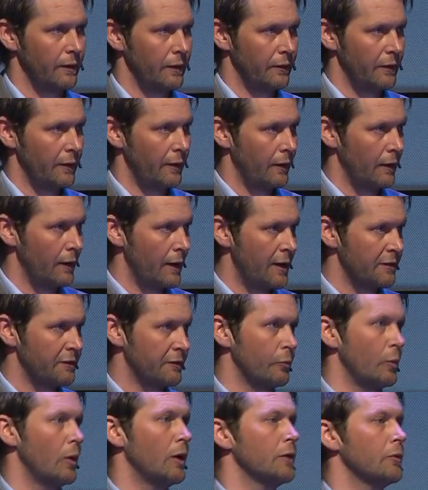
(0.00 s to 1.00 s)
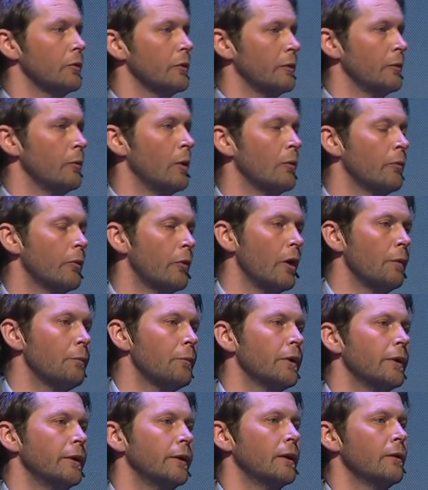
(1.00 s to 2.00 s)
And the last one, or the one we're
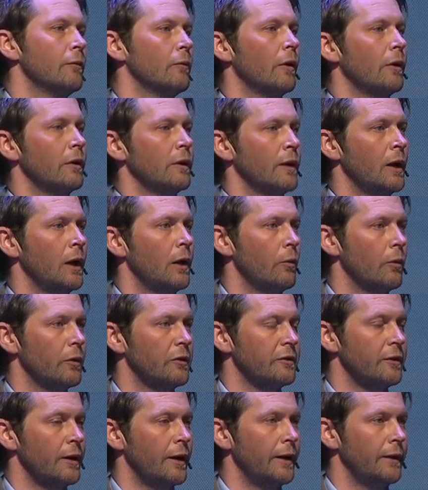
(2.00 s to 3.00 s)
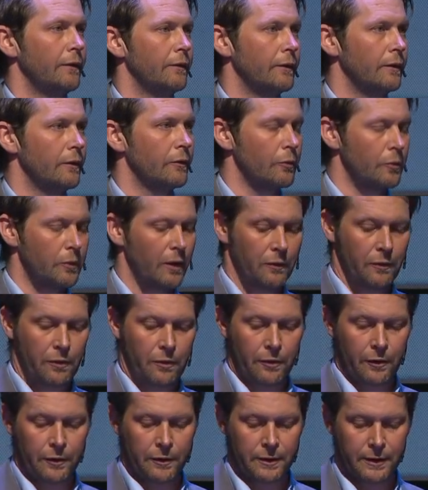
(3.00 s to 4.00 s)
operating in right now, was signed in
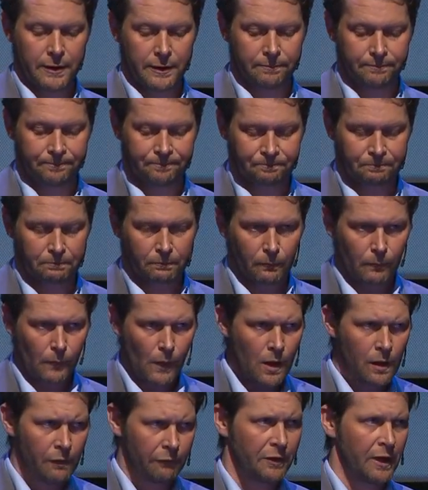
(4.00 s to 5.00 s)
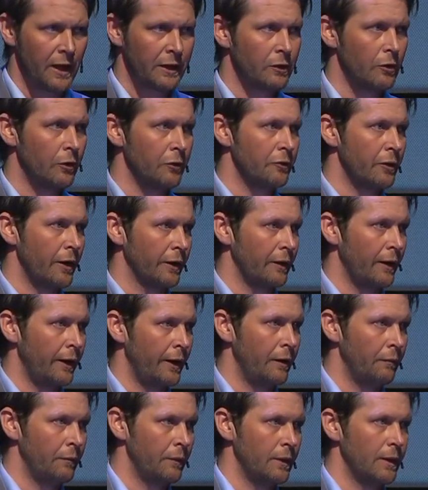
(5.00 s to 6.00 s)
2013. And for that contract,
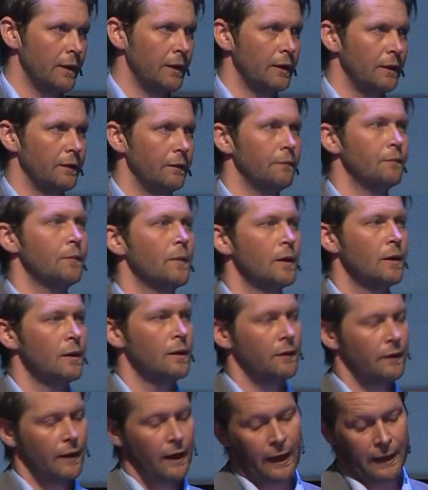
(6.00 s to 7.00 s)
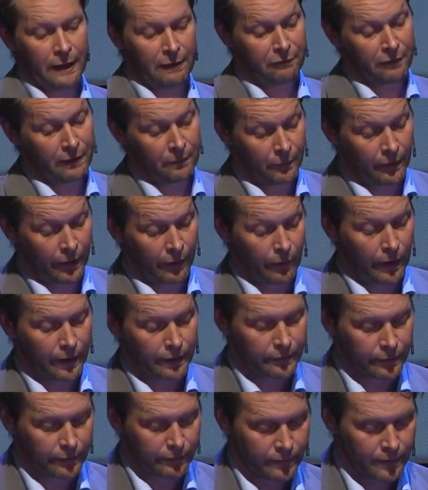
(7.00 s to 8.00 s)
I am the IFM
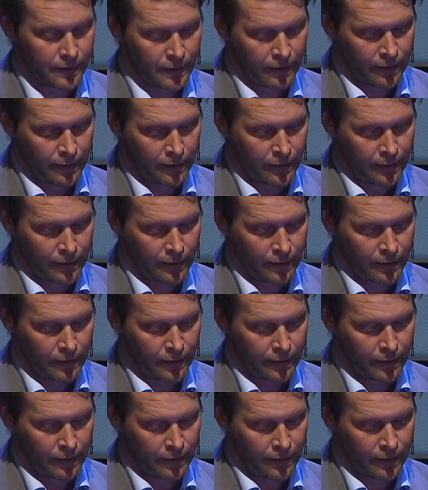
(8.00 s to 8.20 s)
director.